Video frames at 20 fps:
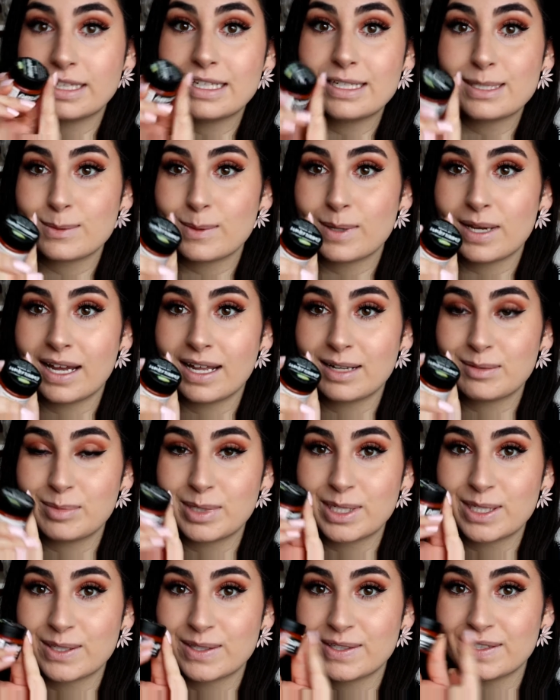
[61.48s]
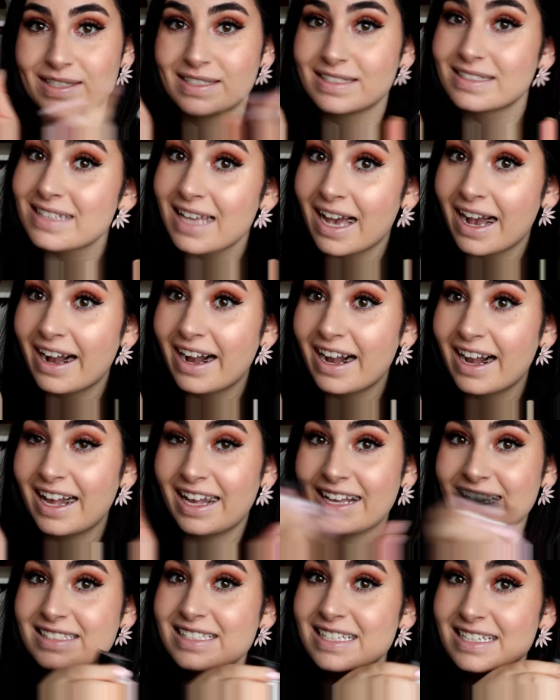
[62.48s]
this one because,
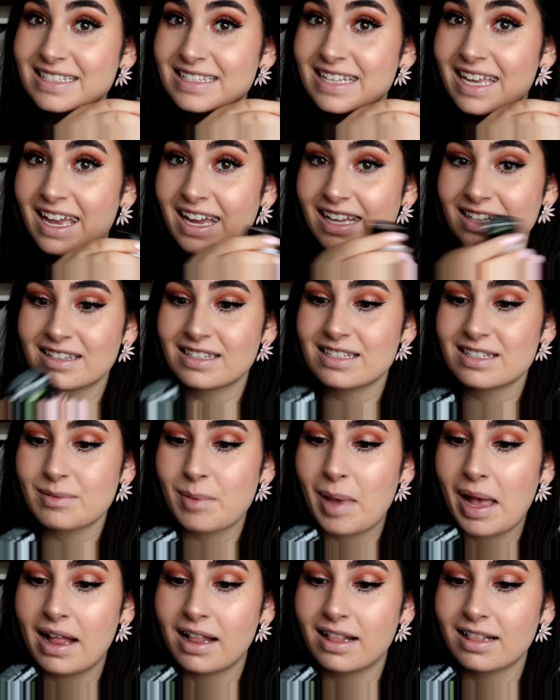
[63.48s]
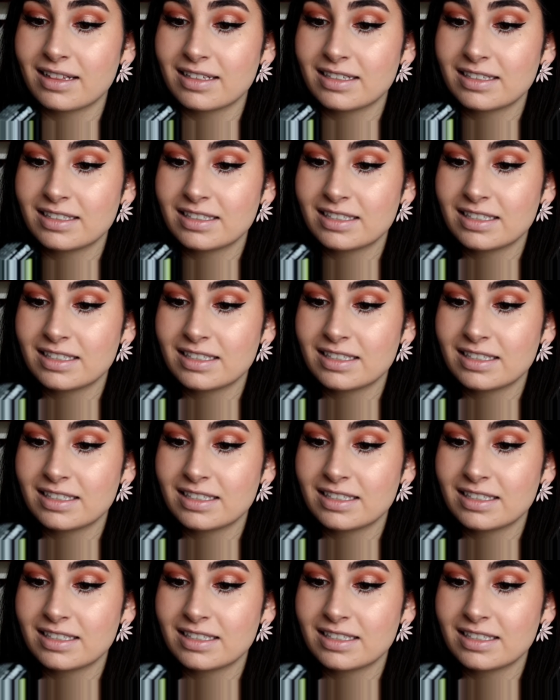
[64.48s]
as I said, the smell